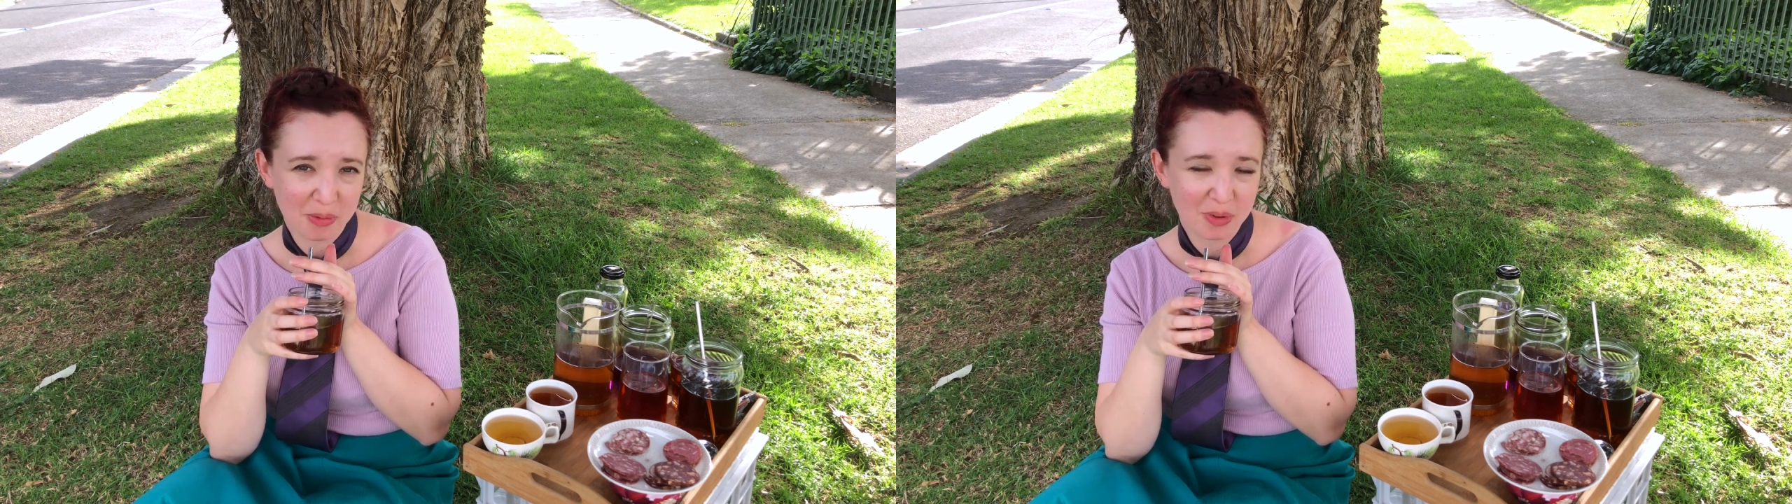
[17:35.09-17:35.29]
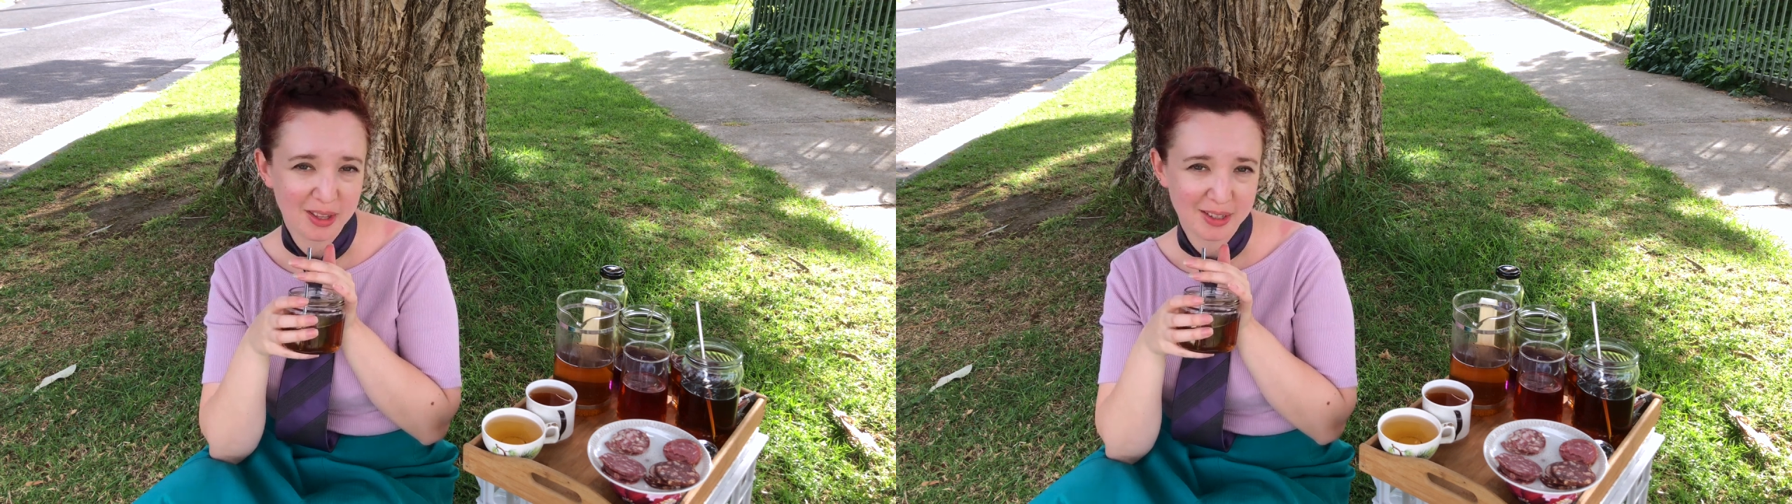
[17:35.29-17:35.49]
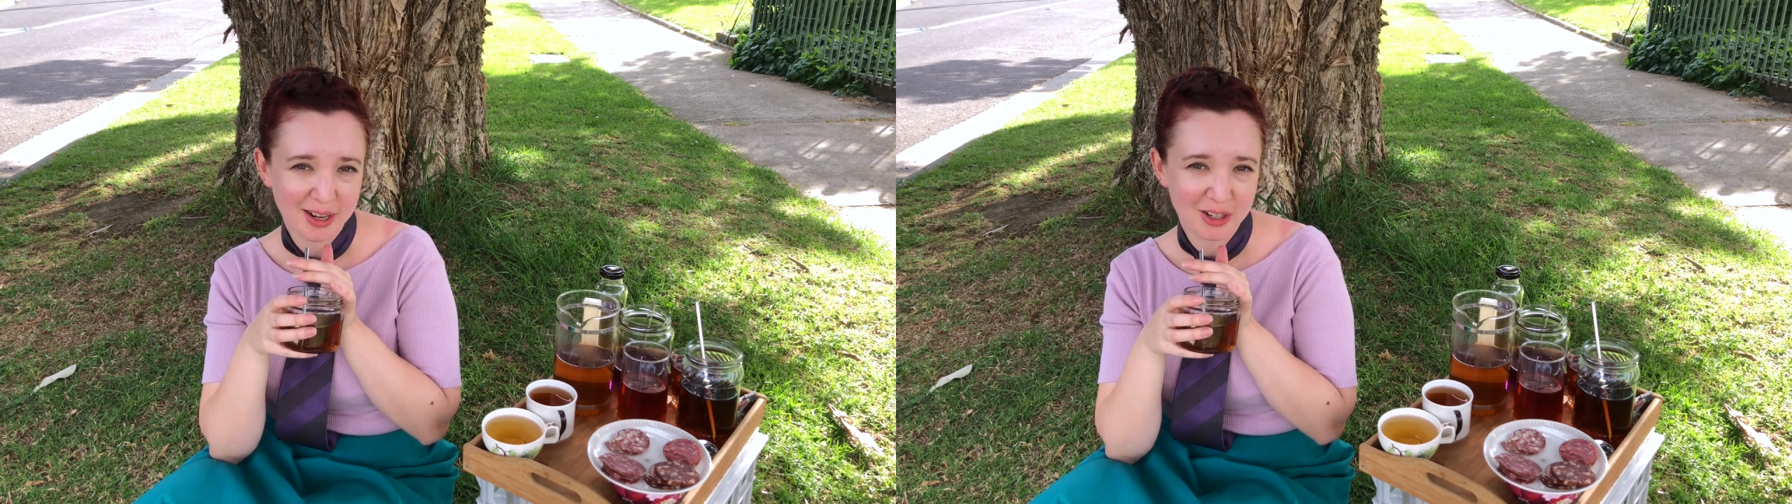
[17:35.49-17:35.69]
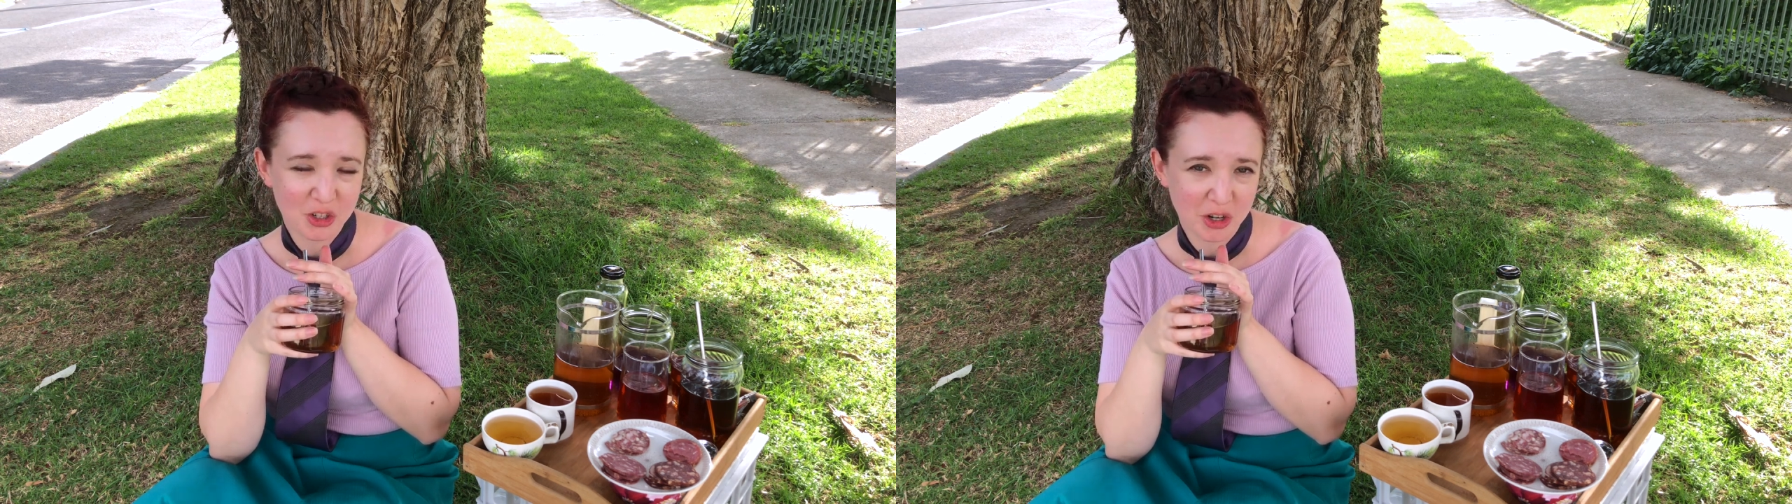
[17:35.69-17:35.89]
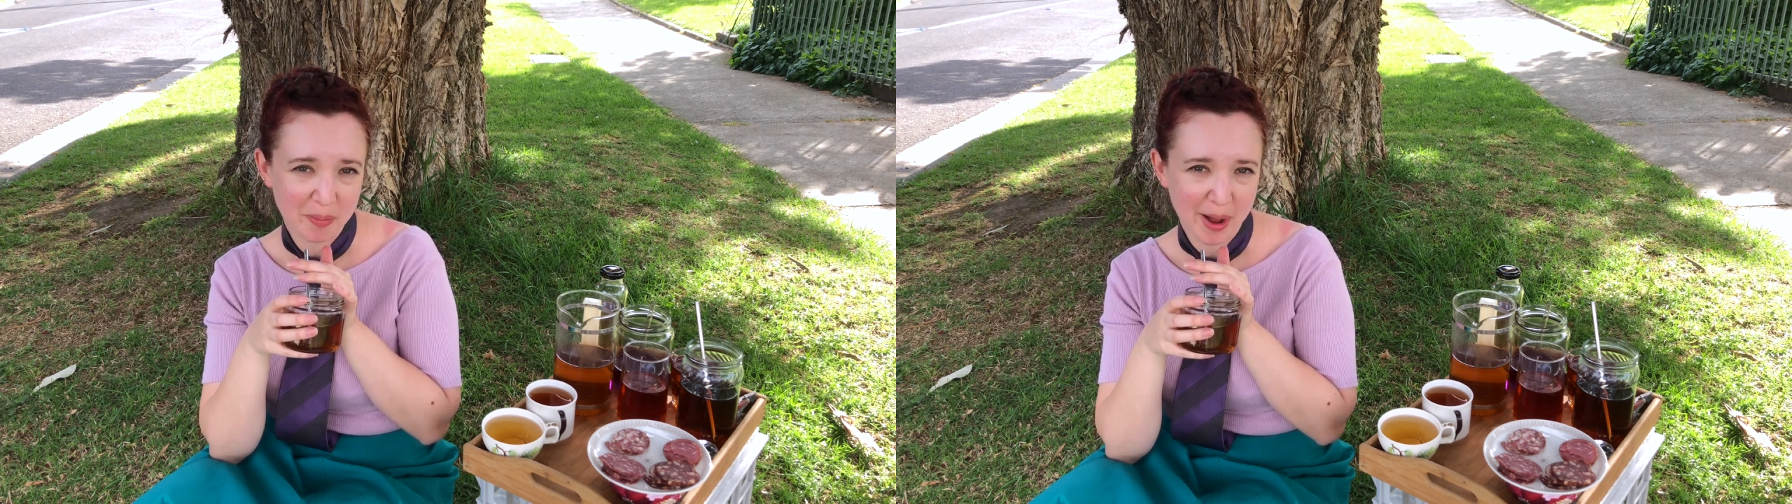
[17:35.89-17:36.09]
with the duck and
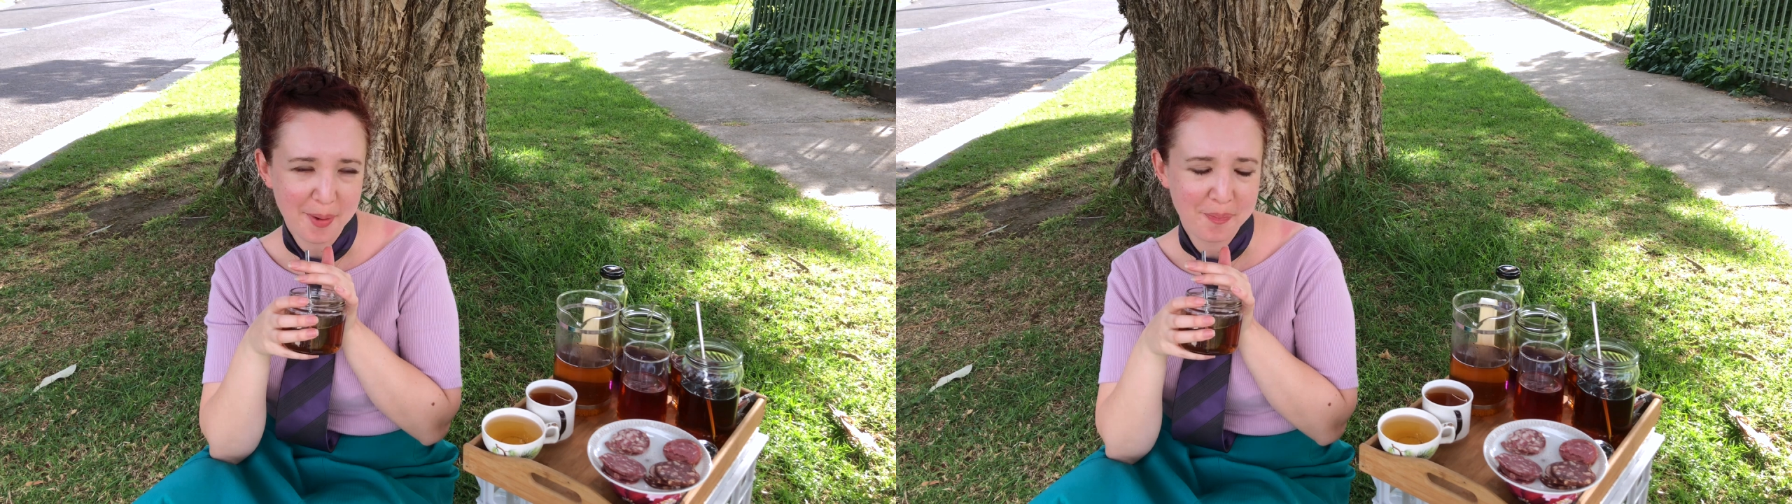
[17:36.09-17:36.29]
juniper.